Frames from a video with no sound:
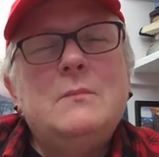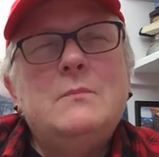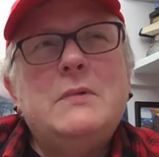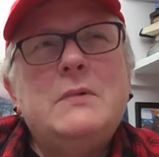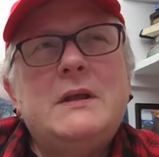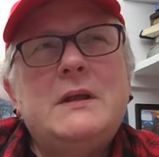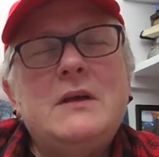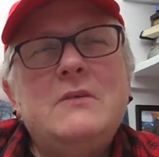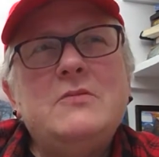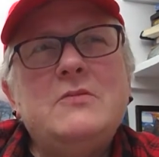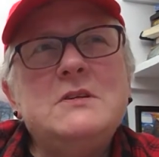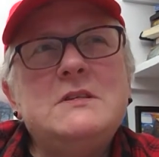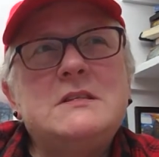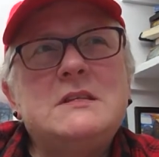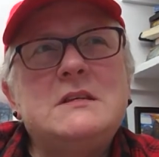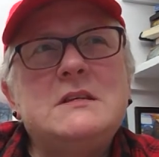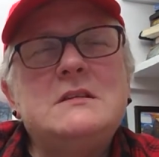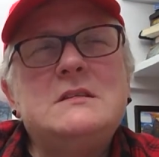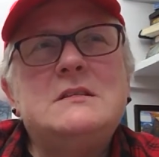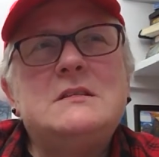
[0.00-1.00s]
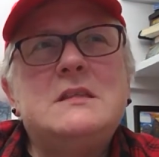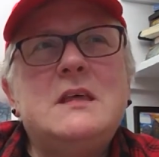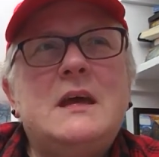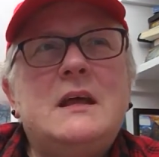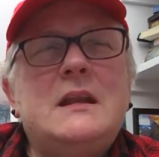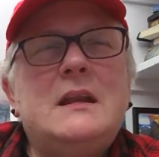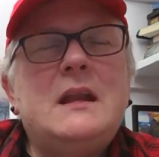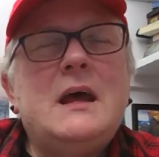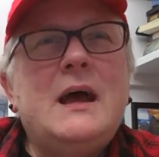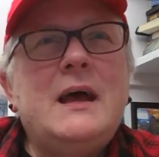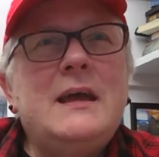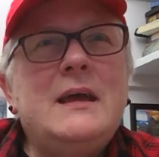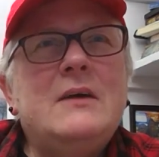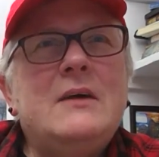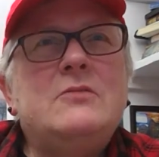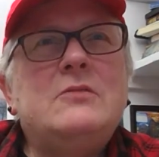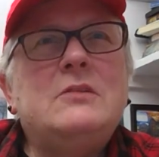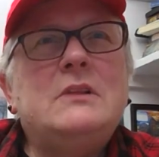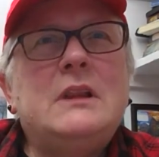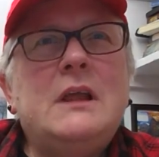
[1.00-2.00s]
But ever since then, I
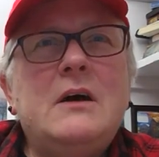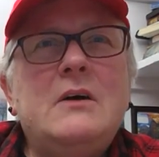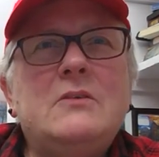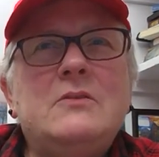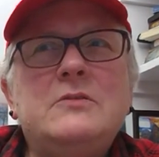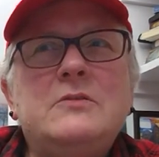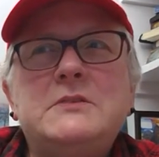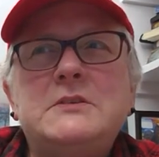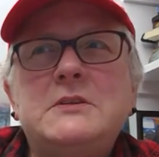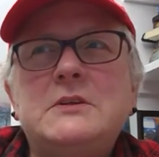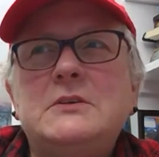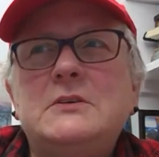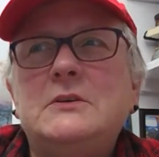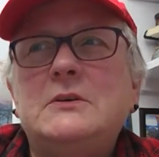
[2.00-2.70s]
have loved